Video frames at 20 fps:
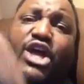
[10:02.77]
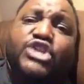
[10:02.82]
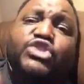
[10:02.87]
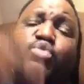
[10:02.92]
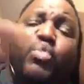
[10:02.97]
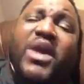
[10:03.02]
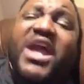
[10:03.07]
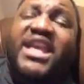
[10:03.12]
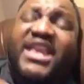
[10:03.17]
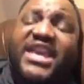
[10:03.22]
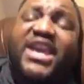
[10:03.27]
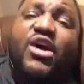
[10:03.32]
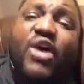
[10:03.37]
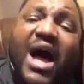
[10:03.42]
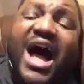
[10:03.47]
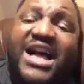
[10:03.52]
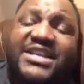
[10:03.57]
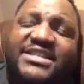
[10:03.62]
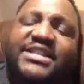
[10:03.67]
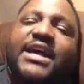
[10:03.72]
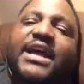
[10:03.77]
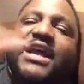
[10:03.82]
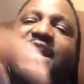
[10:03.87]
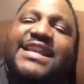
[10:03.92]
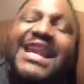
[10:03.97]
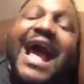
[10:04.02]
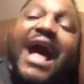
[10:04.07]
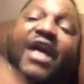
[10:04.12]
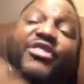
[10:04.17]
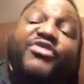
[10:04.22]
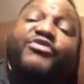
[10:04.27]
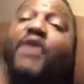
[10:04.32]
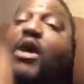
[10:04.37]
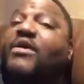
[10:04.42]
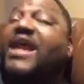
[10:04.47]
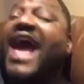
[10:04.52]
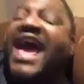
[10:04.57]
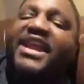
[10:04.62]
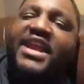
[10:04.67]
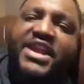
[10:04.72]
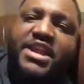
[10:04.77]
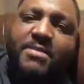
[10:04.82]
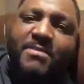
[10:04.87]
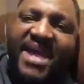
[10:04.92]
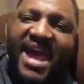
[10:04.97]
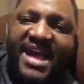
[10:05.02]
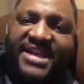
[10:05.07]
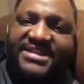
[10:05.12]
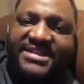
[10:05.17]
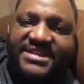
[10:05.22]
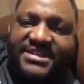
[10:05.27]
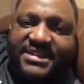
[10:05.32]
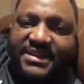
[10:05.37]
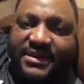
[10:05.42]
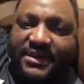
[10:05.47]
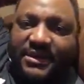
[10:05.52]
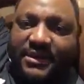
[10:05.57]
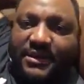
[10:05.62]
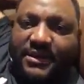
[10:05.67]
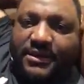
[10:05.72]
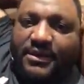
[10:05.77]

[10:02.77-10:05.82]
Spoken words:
because we kill us, now throw that in the mix.